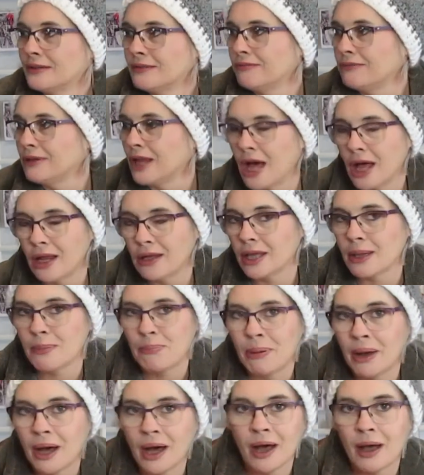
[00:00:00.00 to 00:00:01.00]

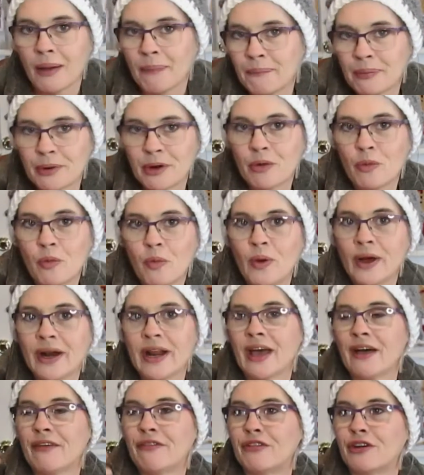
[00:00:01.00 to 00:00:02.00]
lollipop or
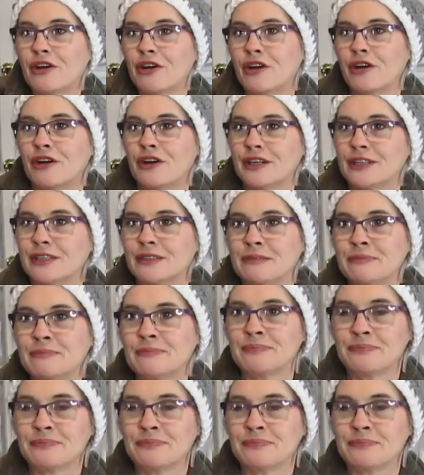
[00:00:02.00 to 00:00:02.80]
whatever. And